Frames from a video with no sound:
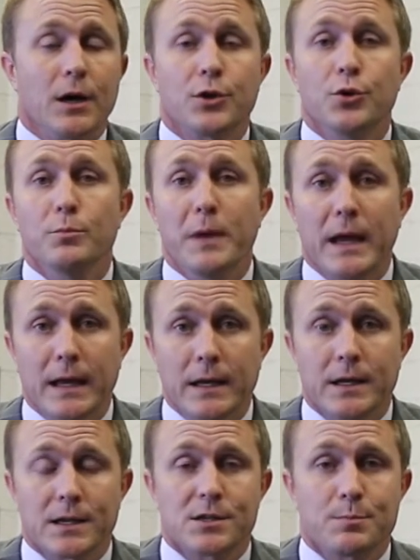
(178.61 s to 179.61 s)

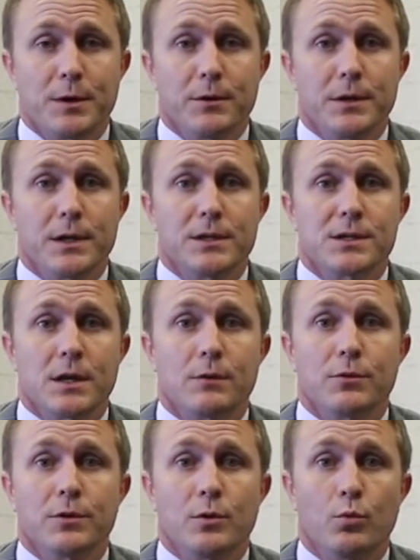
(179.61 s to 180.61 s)
humane experience
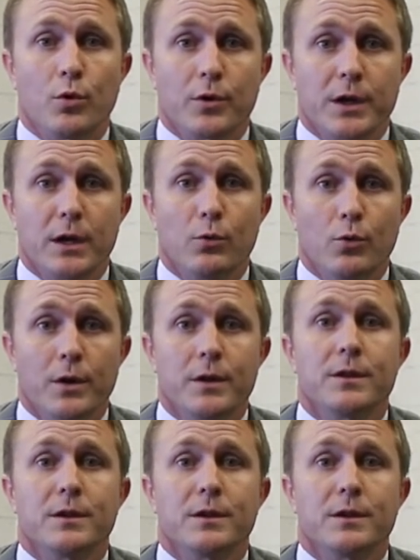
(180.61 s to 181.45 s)
and really working with